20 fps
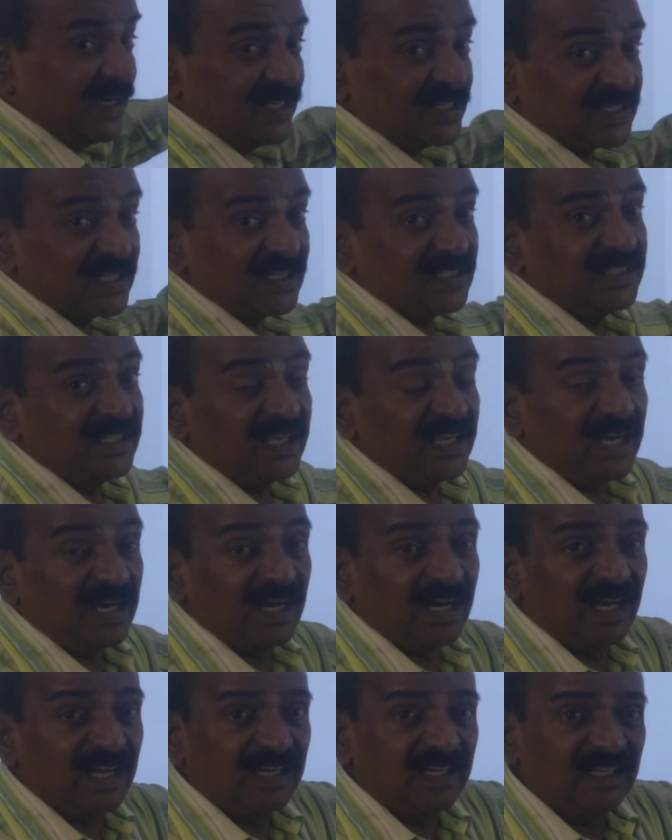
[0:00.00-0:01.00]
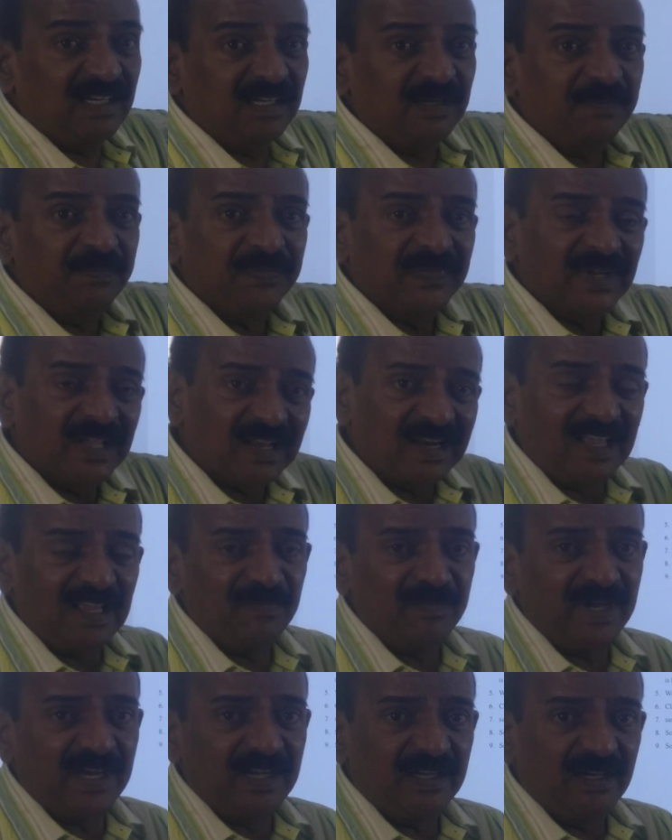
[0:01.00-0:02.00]
discussed there are
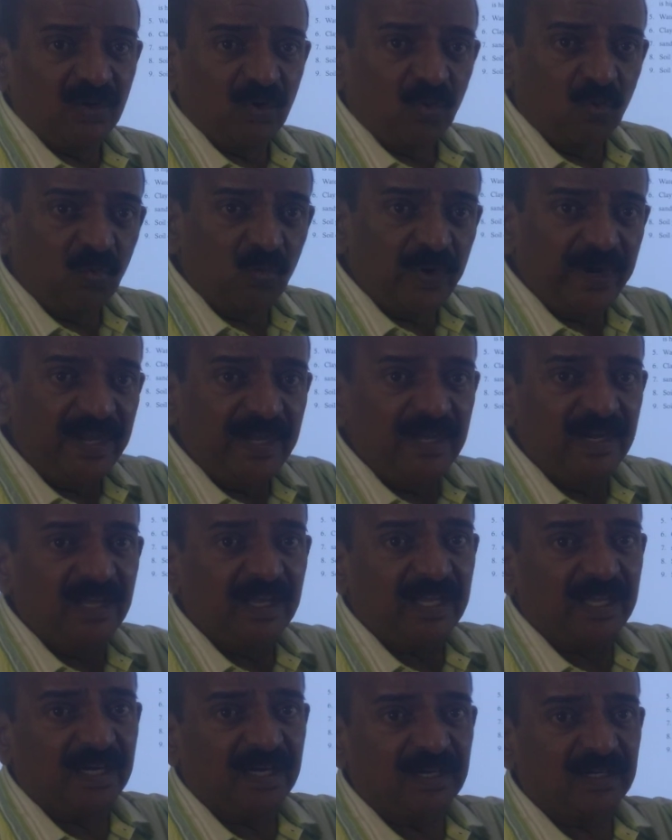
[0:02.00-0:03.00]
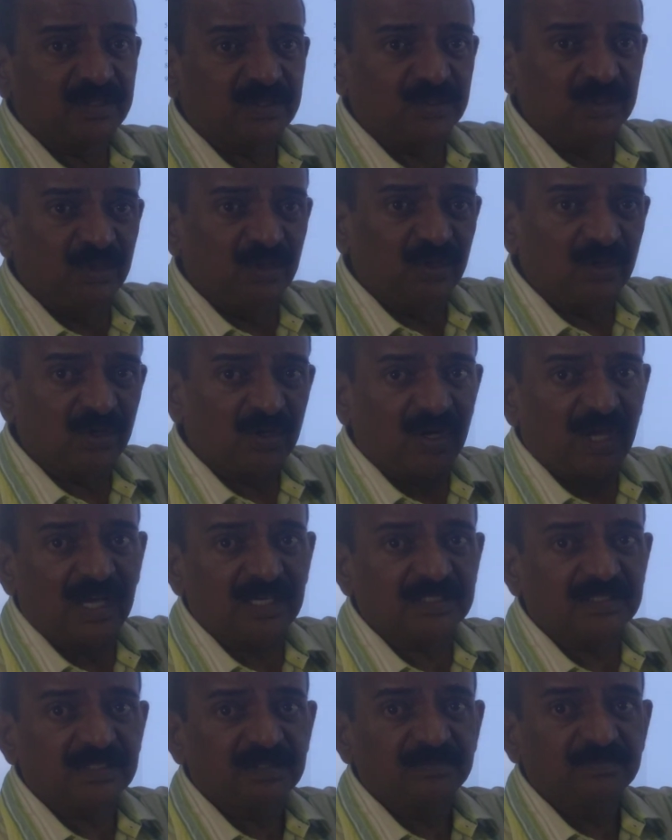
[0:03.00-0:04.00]
climate, wind, and also
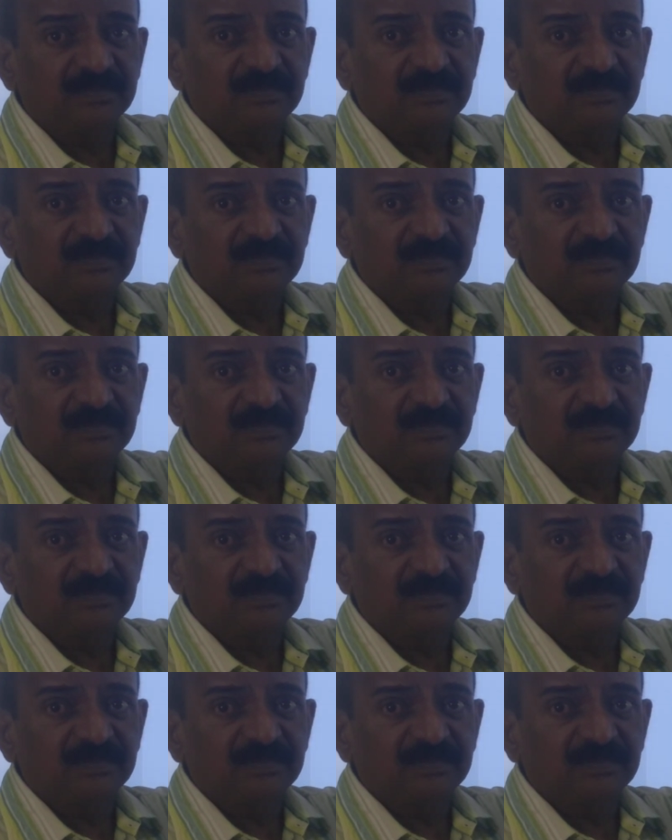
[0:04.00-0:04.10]
rocks.